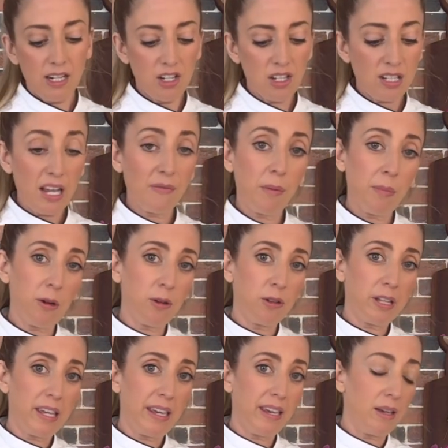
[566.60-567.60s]
just have a
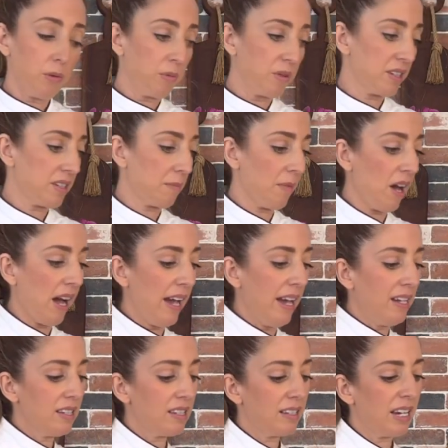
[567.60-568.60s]
bowl here with some
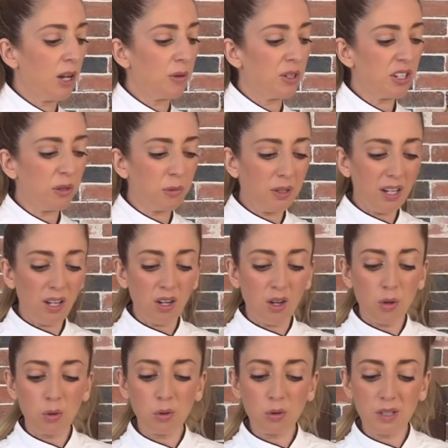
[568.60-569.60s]
ice. Now, we don't wanna
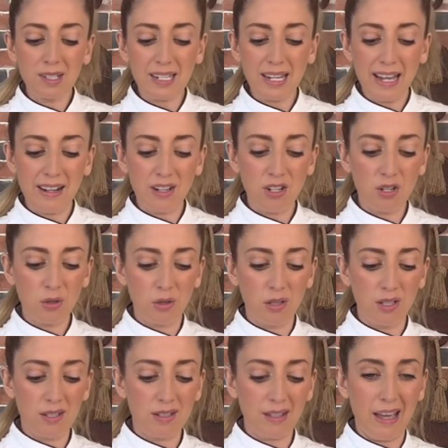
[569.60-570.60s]
cool it down until
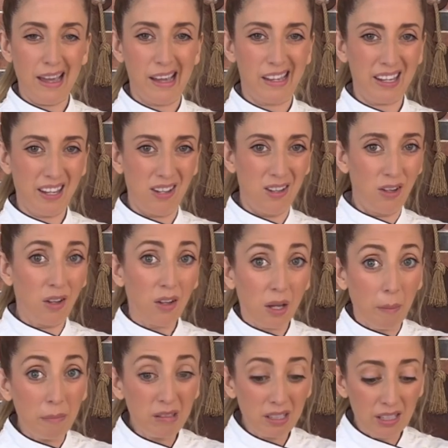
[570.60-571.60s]
it's like
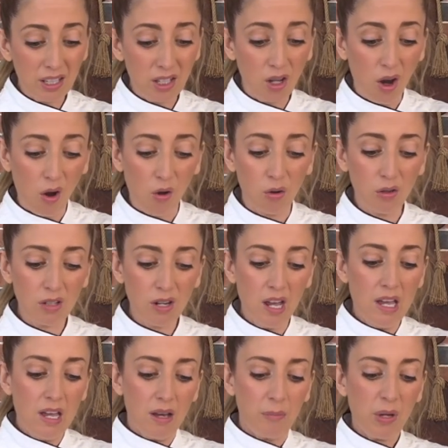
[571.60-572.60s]
completely cold,
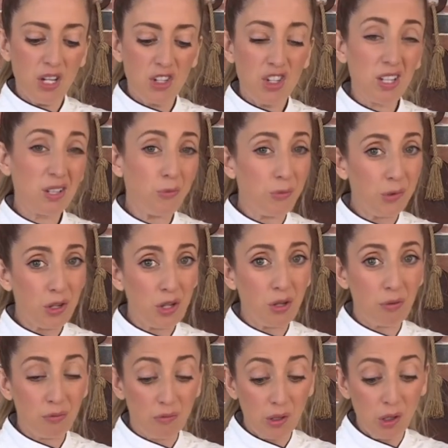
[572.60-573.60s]
but just
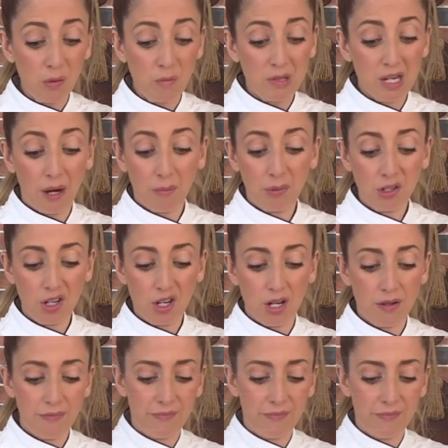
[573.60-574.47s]
to room temperature.